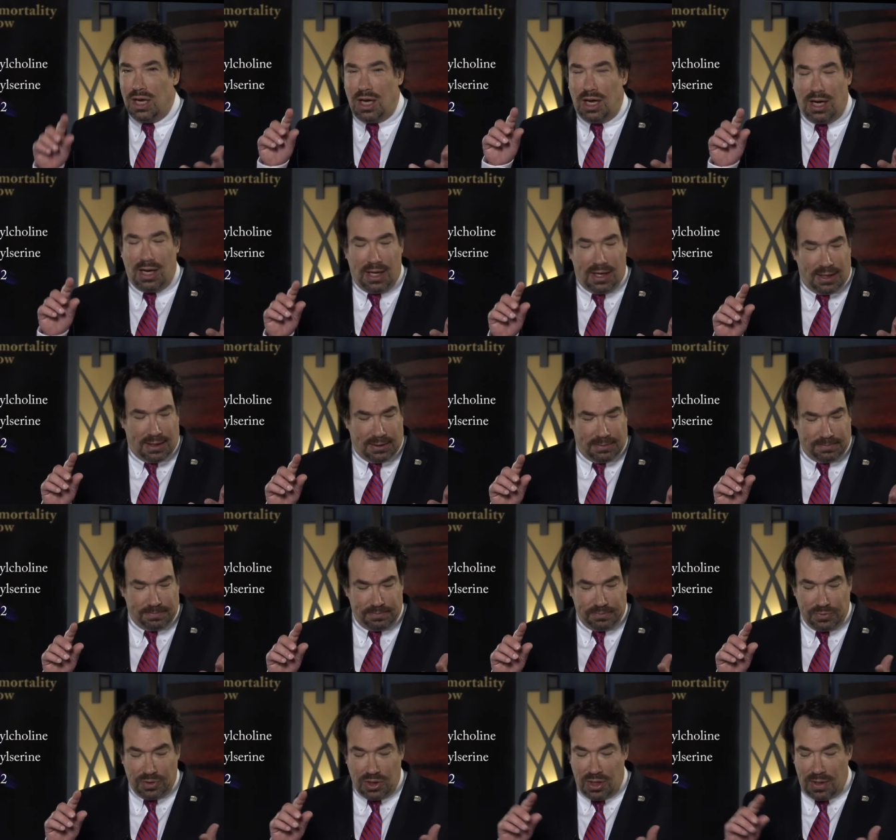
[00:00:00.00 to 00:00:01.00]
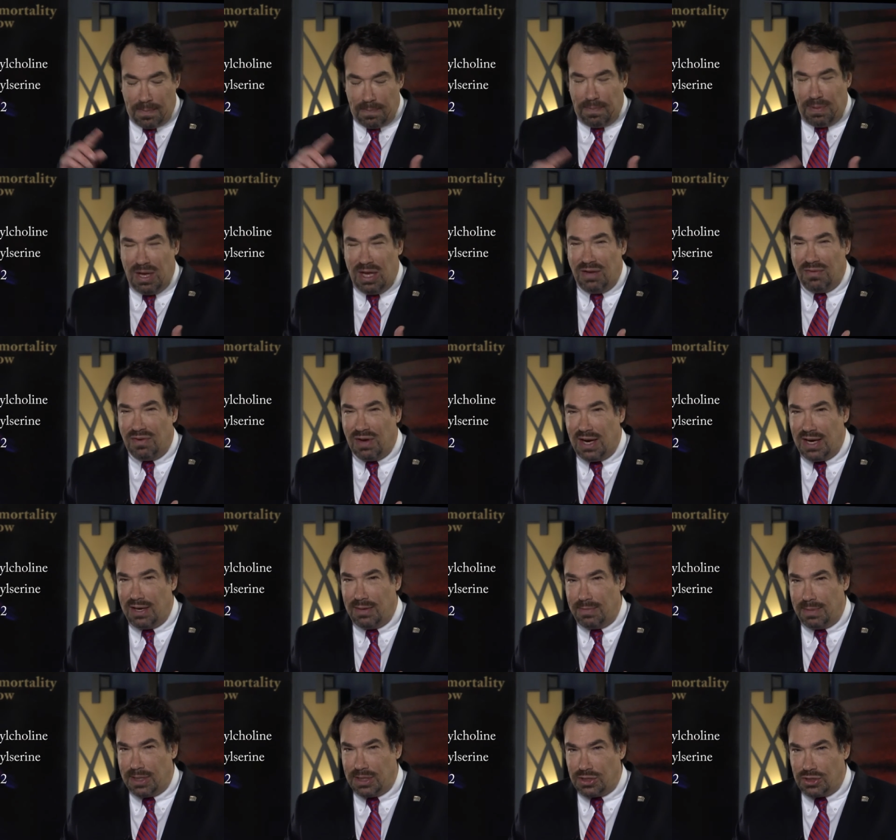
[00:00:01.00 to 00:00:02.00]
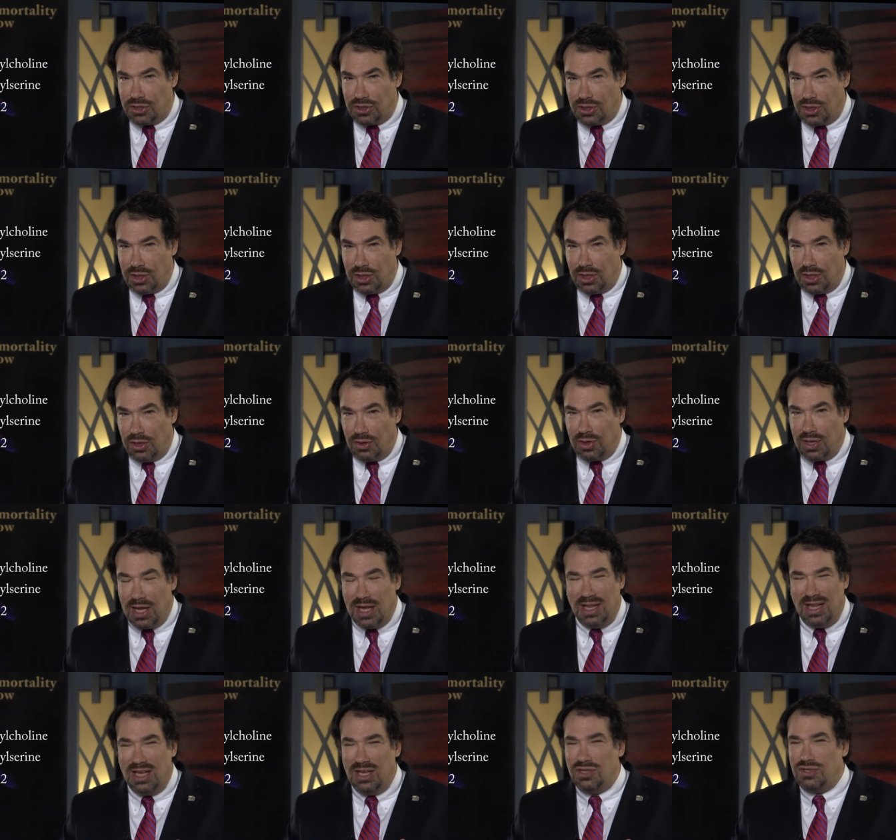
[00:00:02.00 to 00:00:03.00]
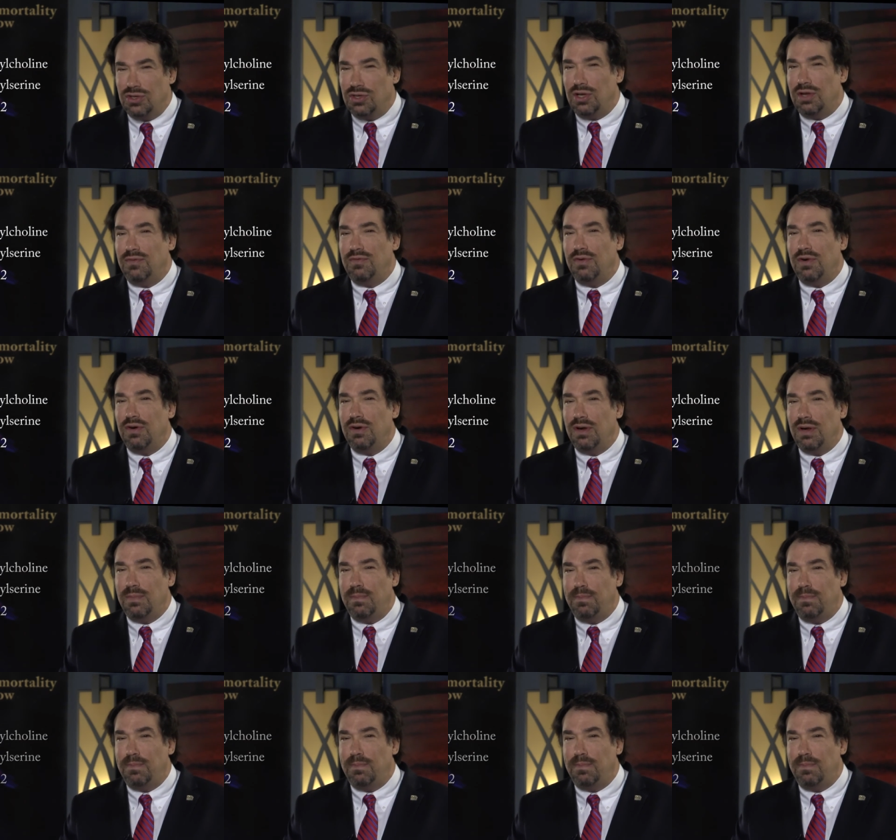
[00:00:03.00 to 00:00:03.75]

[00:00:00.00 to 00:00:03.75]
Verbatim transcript: um, B vitamins. Okay, these are the very